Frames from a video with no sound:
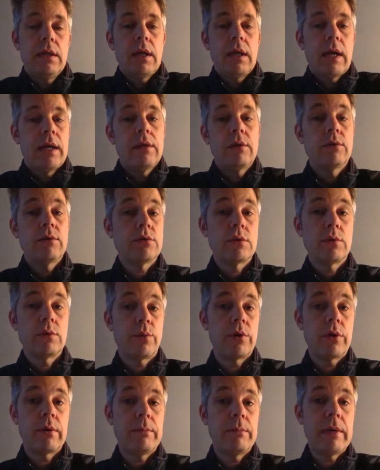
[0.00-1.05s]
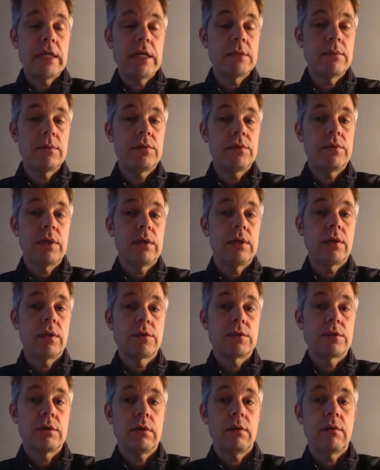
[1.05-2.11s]
I use the word Management
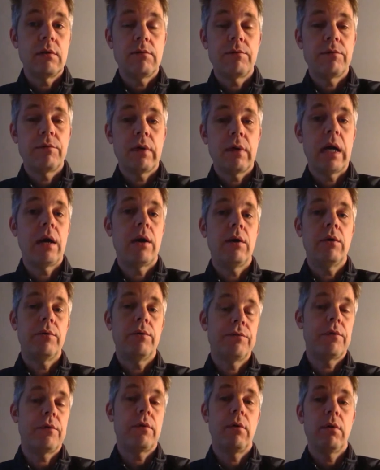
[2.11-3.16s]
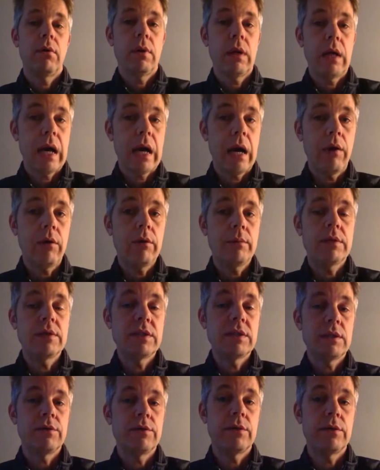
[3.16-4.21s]
3.0 for all our
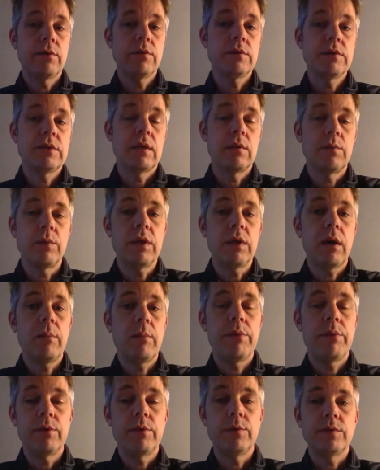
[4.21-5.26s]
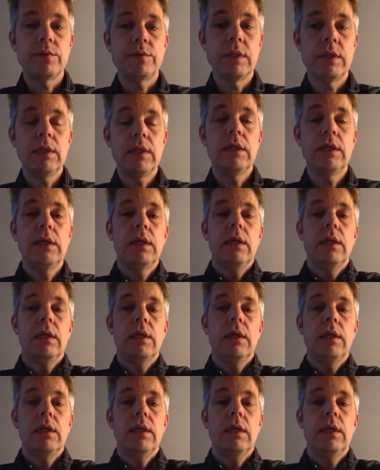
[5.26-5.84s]
materials that we are producing.